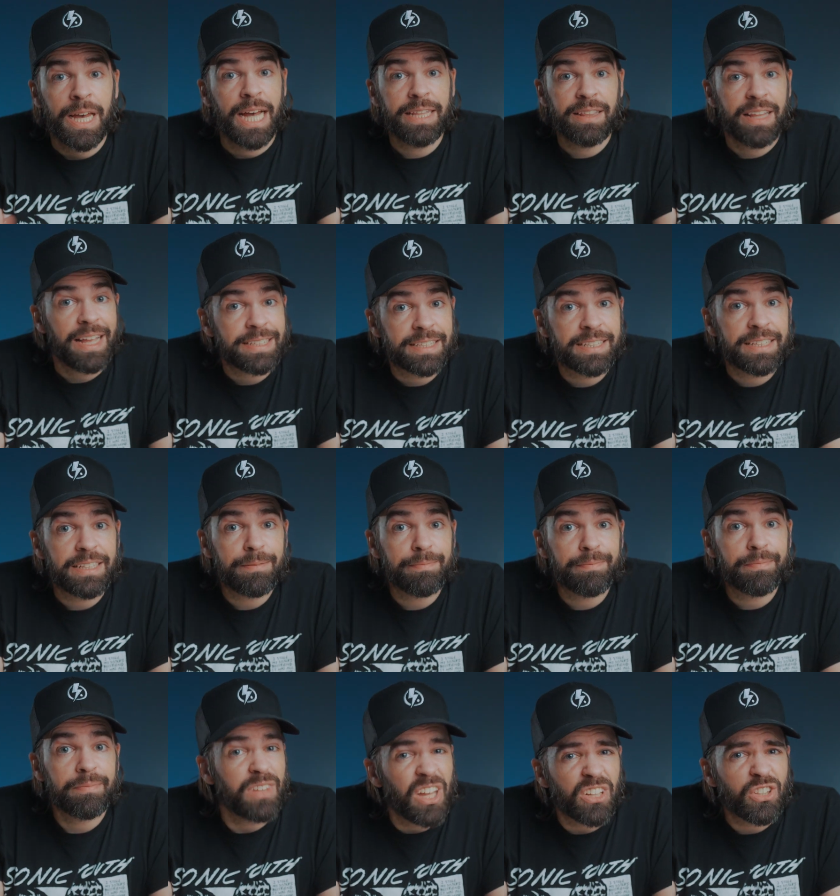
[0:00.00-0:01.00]
And that's it,
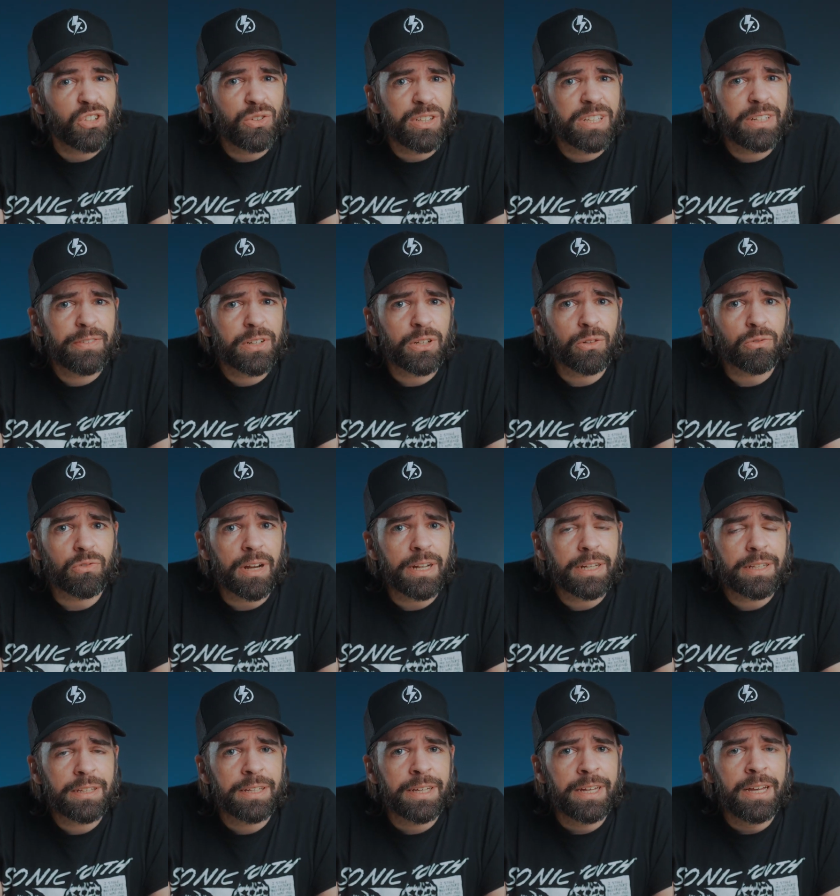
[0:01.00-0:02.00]
not too difficult,
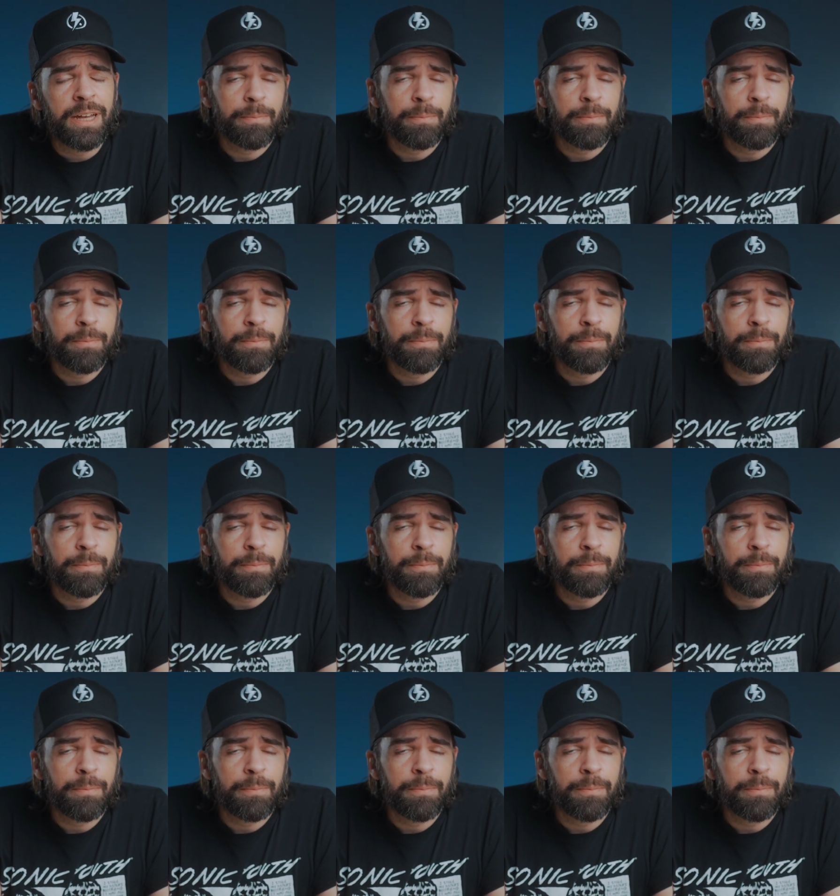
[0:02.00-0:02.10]
right?